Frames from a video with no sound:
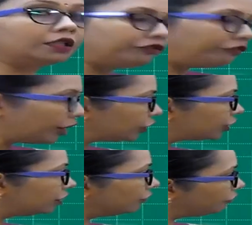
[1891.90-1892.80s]
the
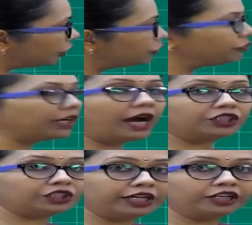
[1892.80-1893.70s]
function which we
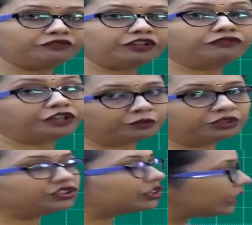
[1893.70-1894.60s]
had studied with
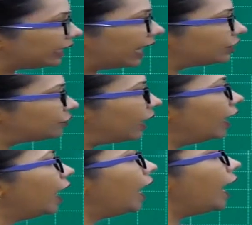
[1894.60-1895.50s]
vitamin C as well,